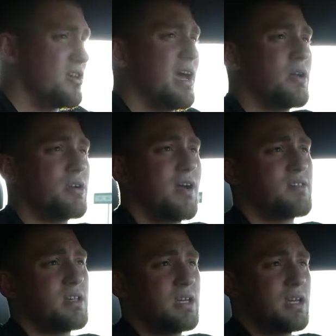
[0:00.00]
you how it
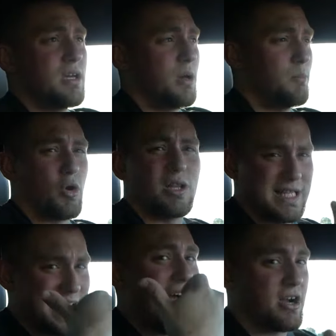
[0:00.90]
drives. Boil
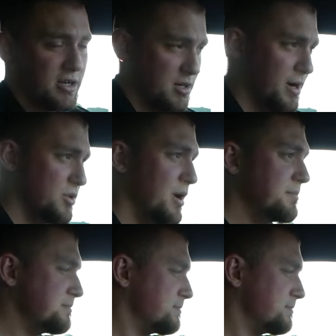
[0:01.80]
attack on here, by the way.